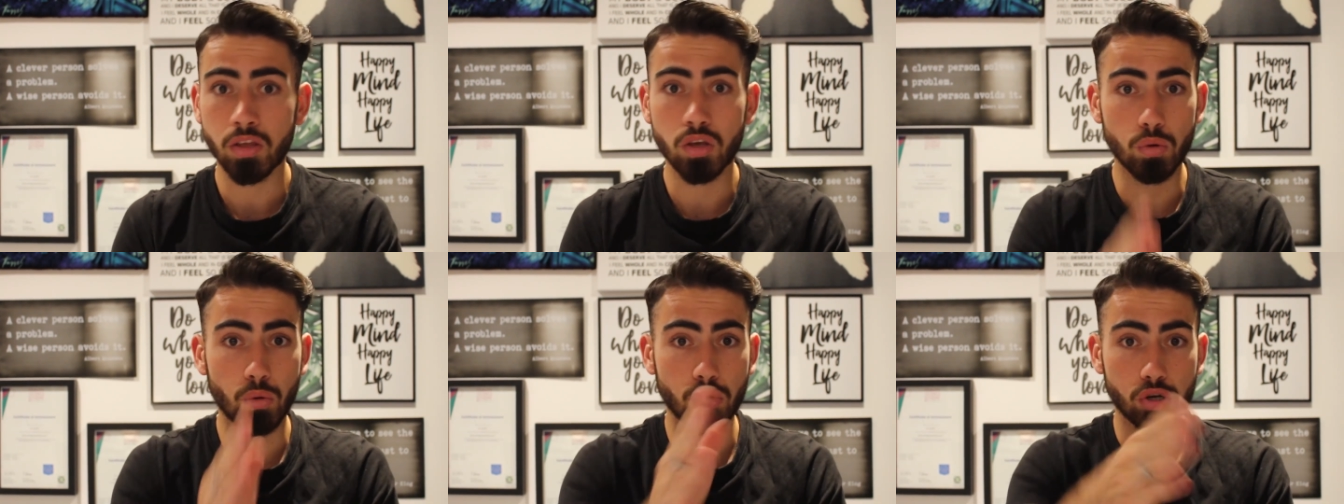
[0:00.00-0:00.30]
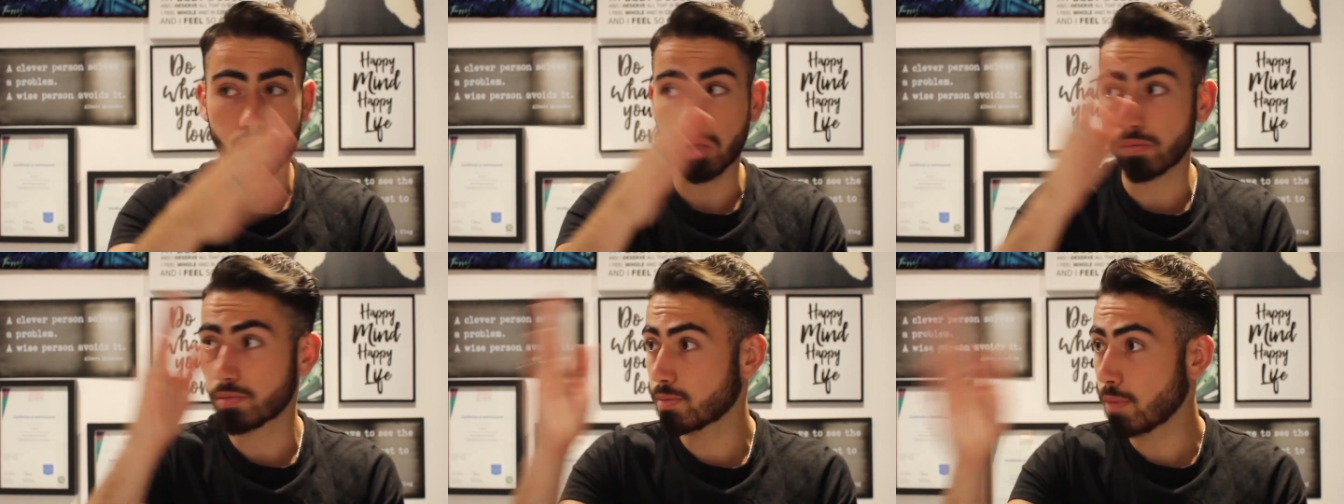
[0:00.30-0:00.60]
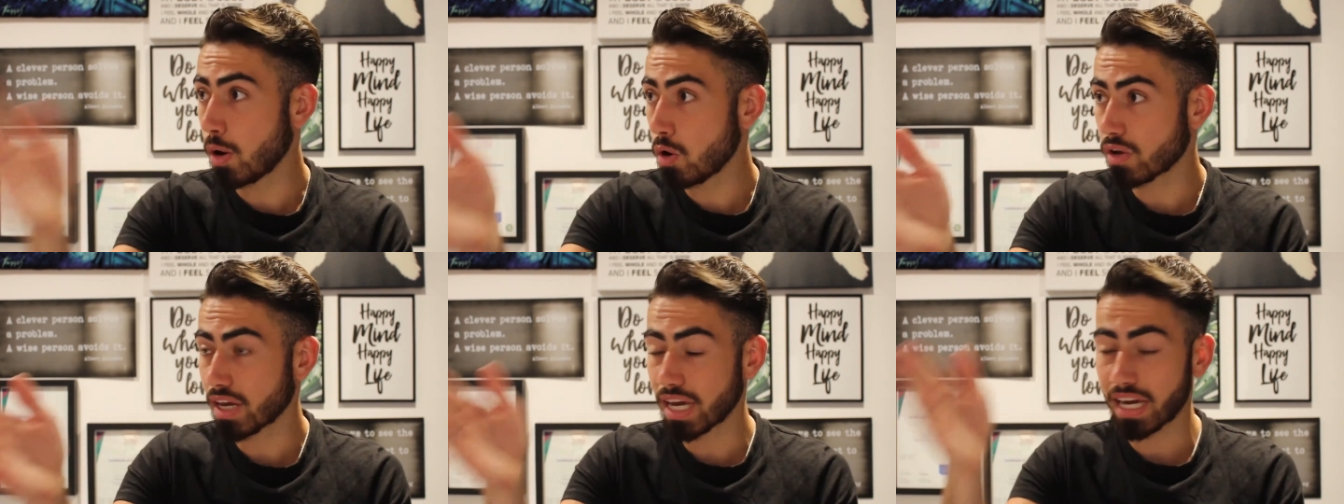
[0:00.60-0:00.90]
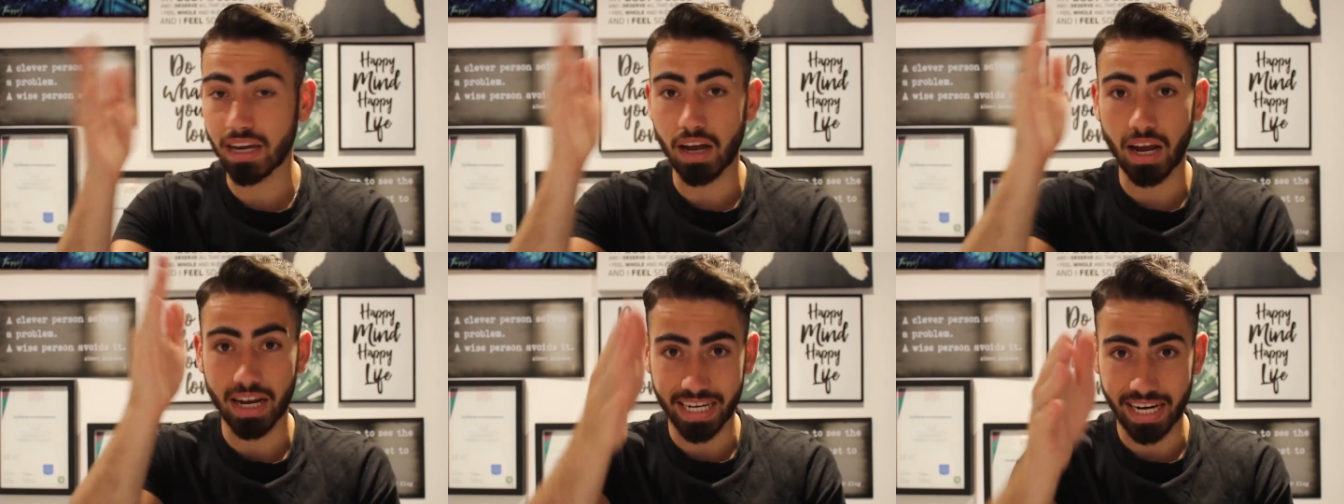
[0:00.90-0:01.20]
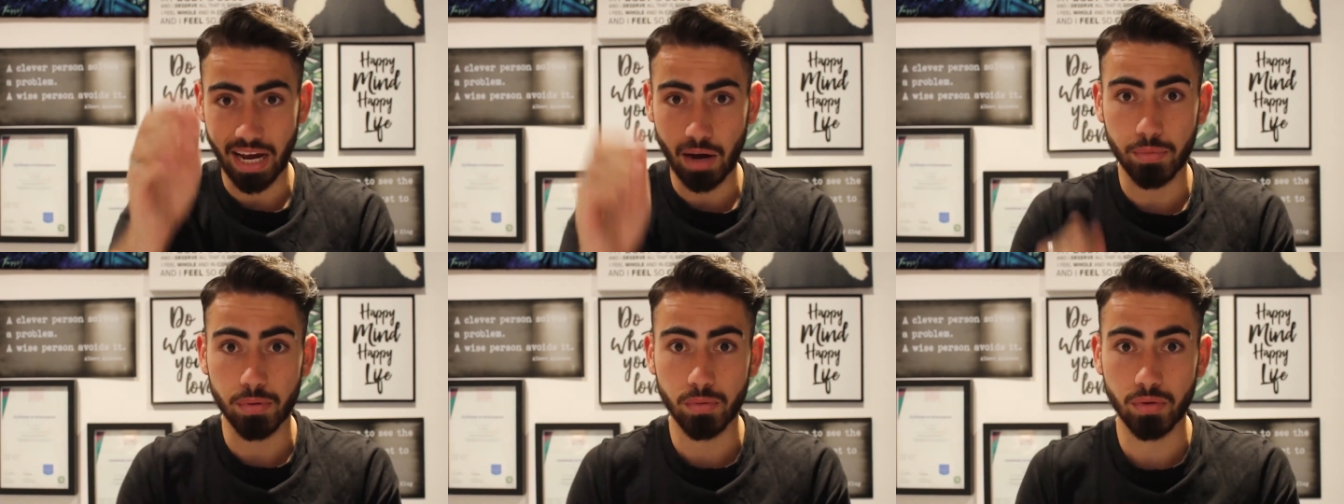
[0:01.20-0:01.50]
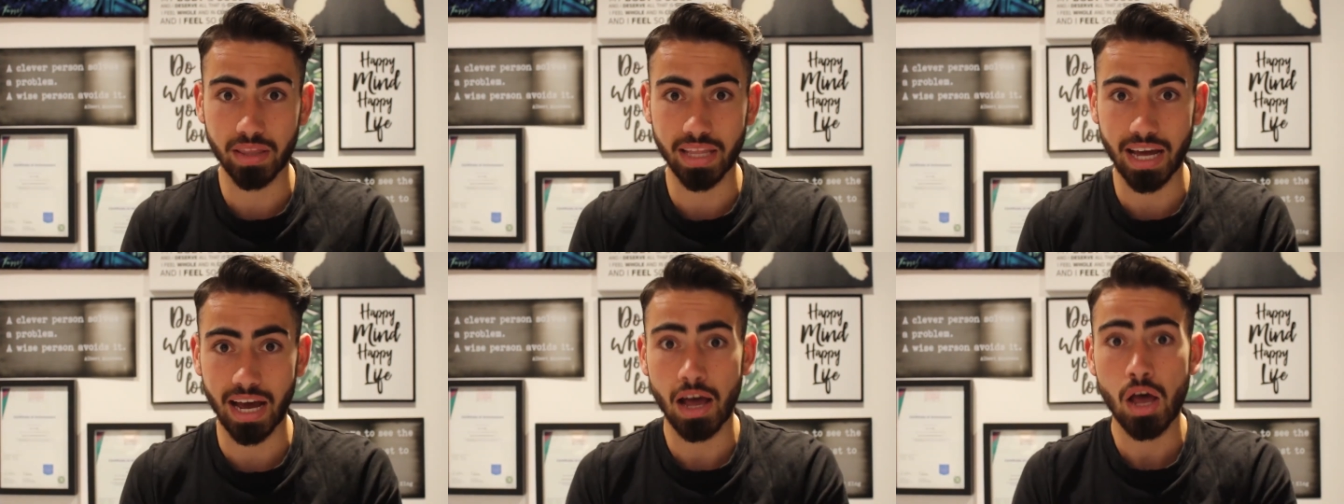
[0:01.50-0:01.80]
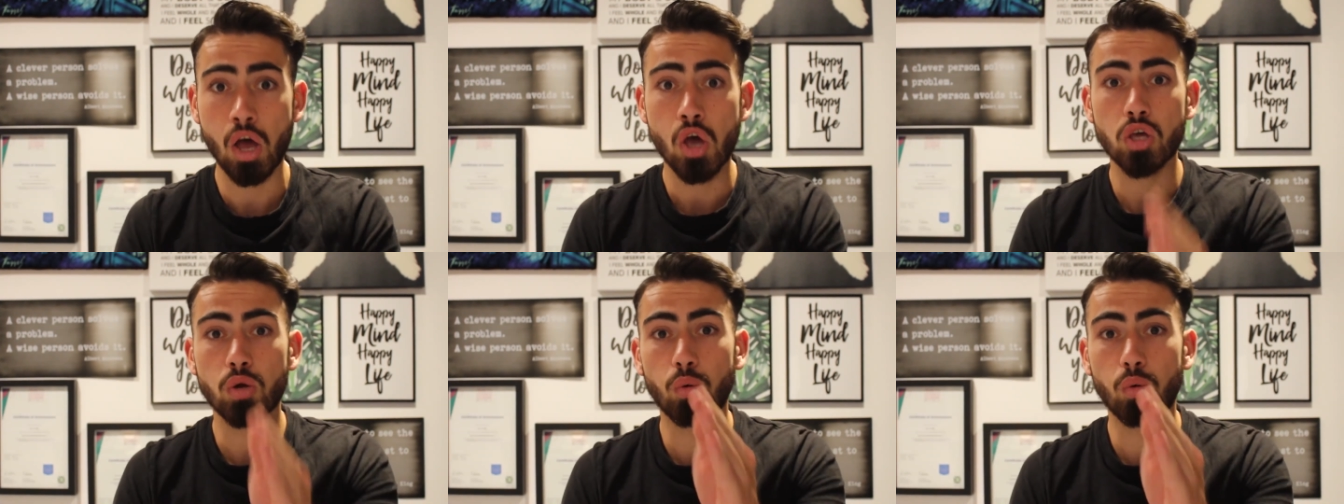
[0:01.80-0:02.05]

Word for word: You want to stop smoking, I can help you with that.